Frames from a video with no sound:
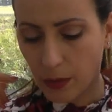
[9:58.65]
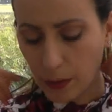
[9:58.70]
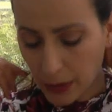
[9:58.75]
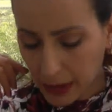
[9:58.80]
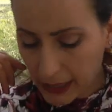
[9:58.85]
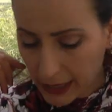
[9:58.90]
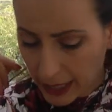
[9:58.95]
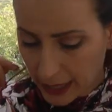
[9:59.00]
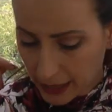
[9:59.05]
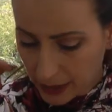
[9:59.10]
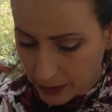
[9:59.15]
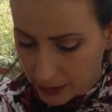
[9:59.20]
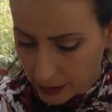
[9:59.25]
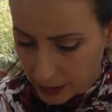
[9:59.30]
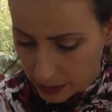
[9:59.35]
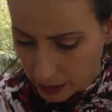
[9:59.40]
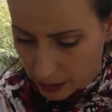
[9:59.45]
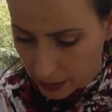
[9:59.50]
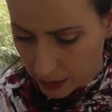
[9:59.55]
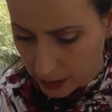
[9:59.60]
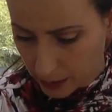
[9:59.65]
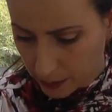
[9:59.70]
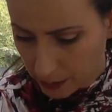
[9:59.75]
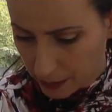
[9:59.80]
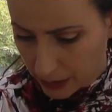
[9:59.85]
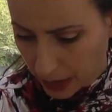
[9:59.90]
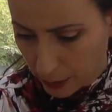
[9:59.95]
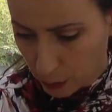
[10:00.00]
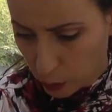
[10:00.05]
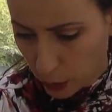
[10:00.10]
But then
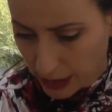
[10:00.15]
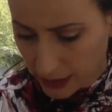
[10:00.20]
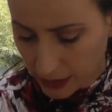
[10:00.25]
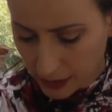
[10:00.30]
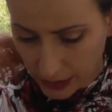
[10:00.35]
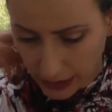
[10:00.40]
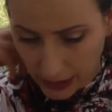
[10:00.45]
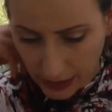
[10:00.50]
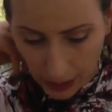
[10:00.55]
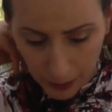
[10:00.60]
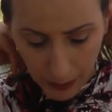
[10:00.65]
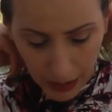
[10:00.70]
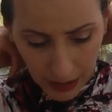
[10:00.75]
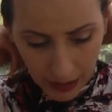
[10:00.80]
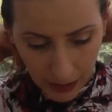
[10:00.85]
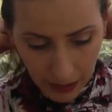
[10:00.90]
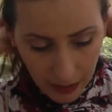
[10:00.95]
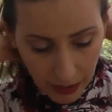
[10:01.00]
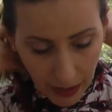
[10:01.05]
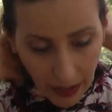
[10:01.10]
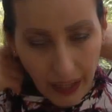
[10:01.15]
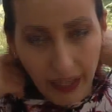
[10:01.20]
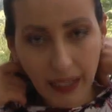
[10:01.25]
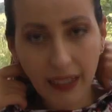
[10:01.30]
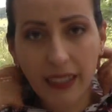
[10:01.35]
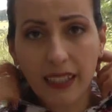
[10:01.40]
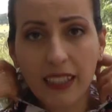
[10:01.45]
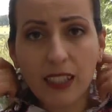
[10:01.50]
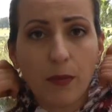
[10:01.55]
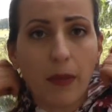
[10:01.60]
I'm wondering, I mean, the
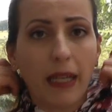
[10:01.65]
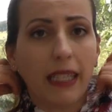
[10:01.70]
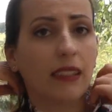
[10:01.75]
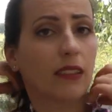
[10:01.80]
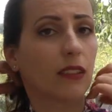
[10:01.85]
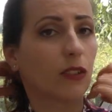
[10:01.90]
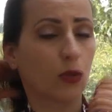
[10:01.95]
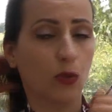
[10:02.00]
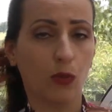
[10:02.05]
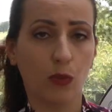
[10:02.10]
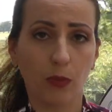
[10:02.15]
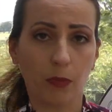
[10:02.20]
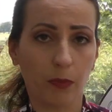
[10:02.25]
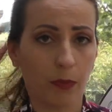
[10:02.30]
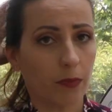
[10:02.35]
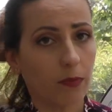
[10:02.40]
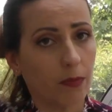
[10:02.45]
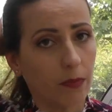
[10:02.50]
thing is made to